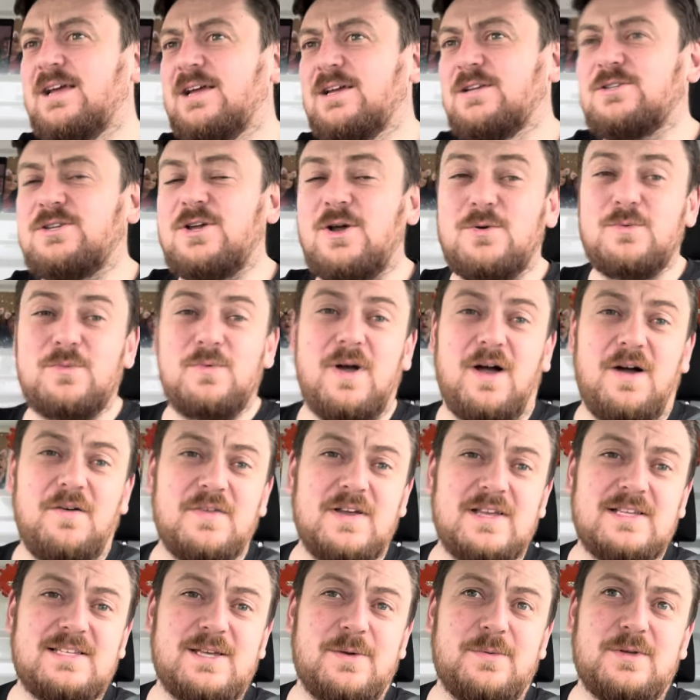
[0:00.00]
So
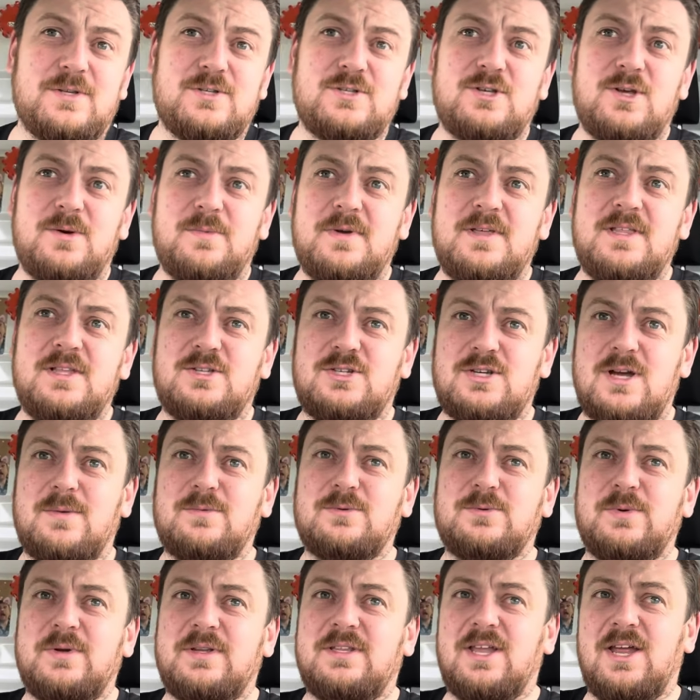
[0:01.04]
obviously with some of the
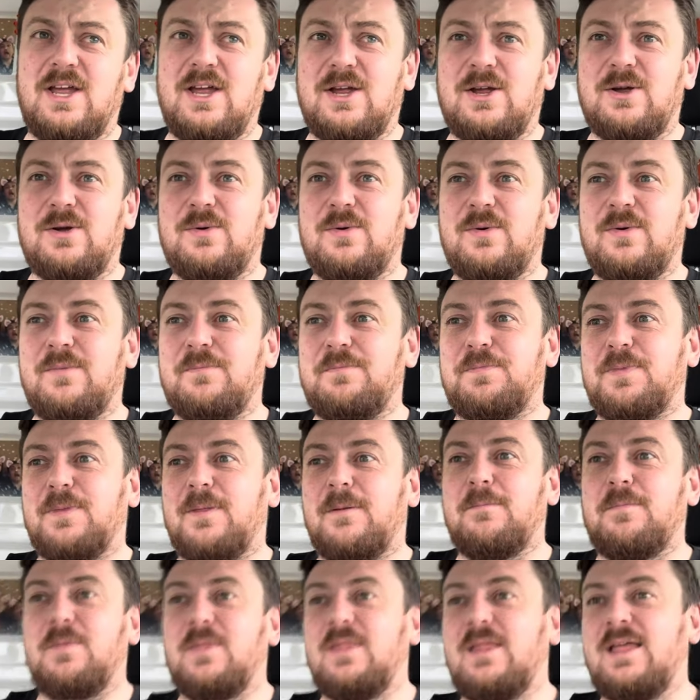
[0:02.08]
jobs we do,
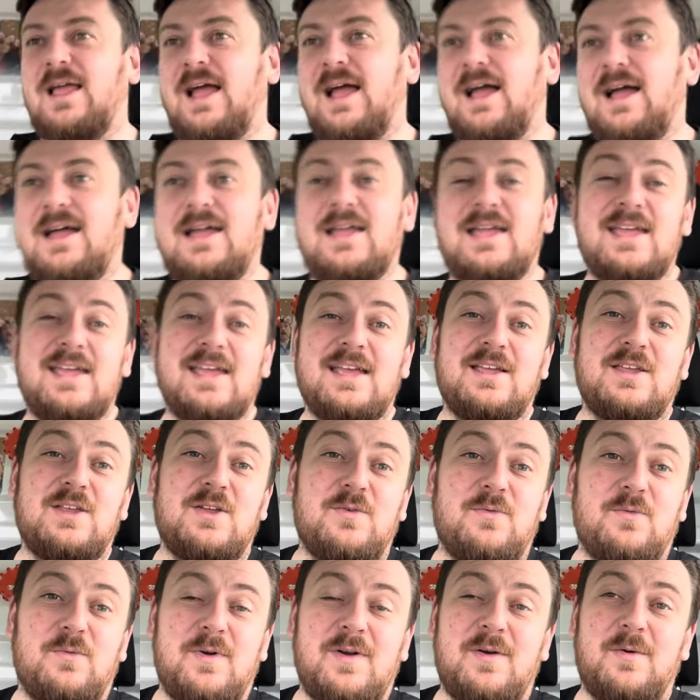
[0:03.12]

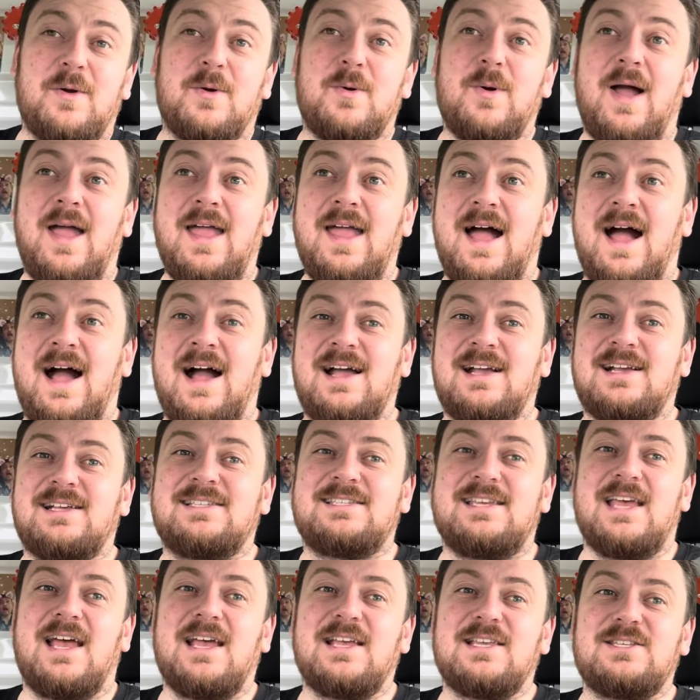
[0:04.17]
we require
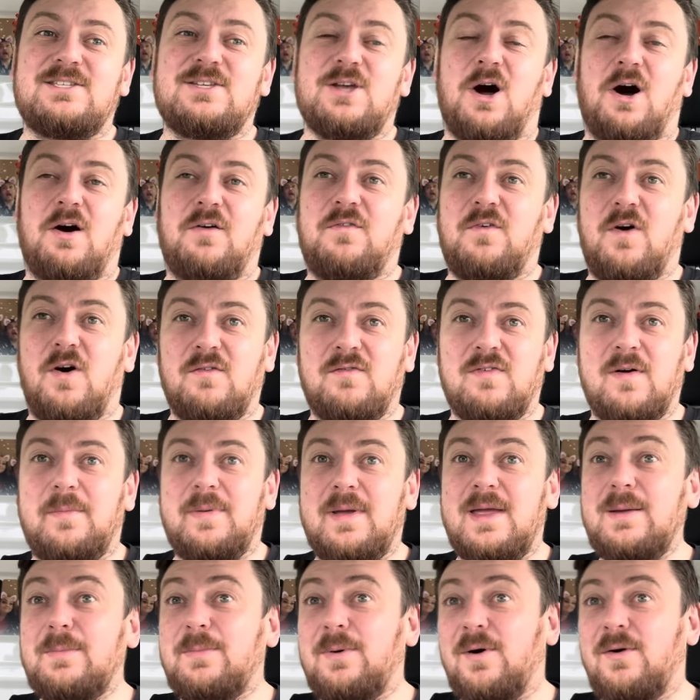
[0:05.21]
access off other
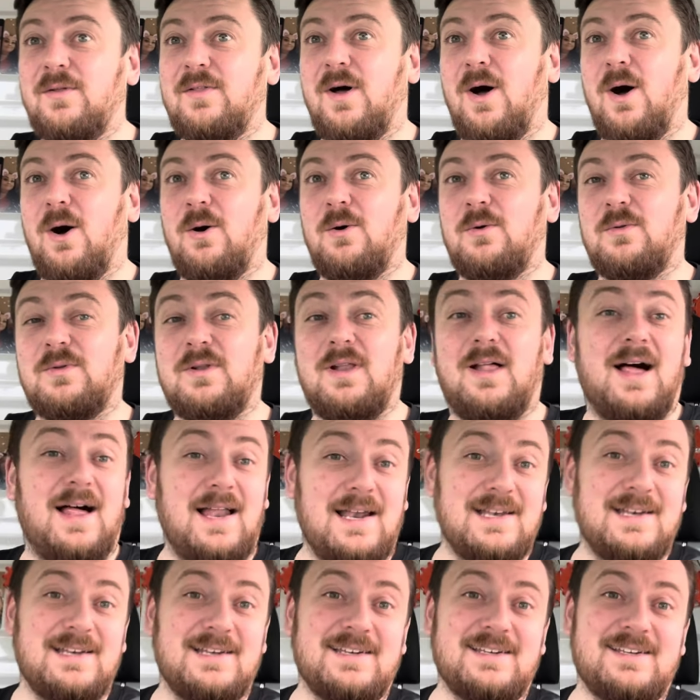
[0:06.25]
people that own
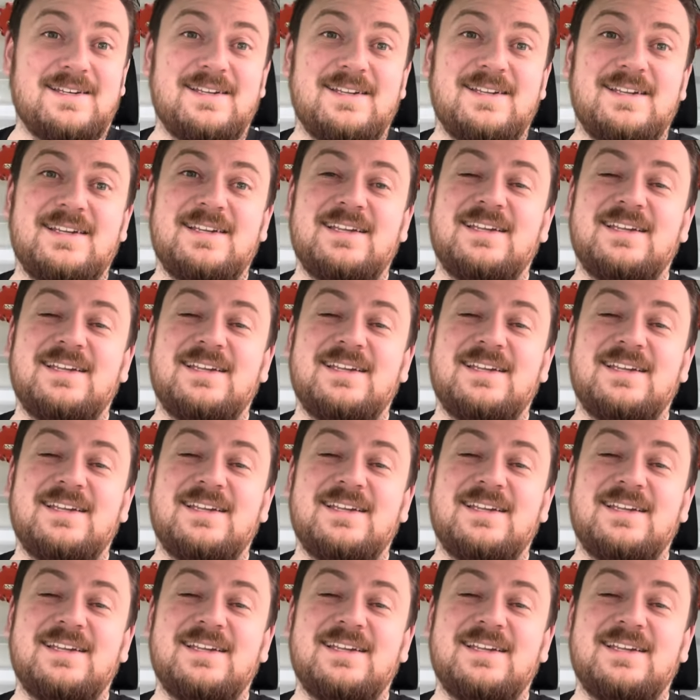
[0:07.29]
land.